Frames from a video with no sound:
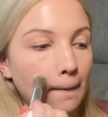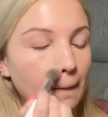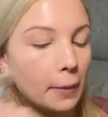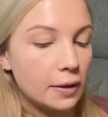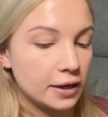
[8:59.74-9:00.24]

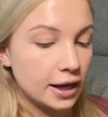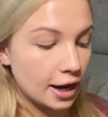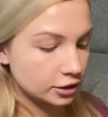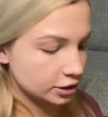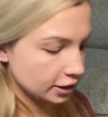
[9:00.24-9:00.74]
And then I
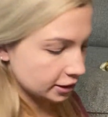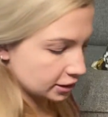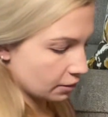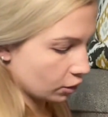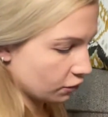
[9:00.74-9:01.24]
actually like to
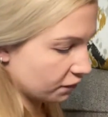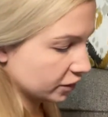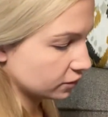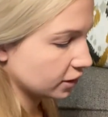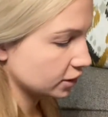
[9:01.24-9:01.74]
set my whole face
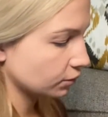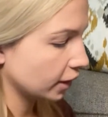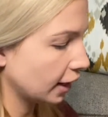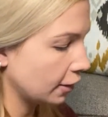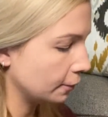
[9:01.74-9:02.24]
with this right
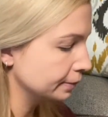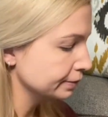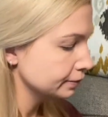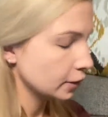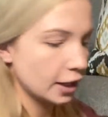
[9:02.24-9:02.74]
now.
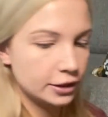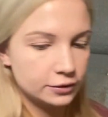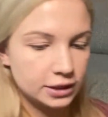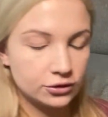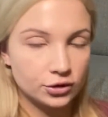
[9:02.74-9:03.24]
I use
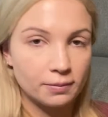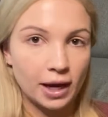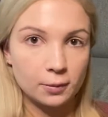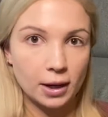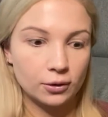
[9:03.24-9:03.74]
either the
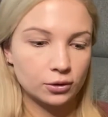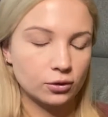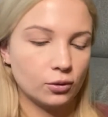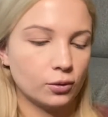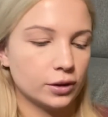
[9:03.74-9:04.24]
MAC powder
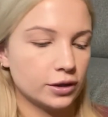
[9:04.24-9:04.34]
or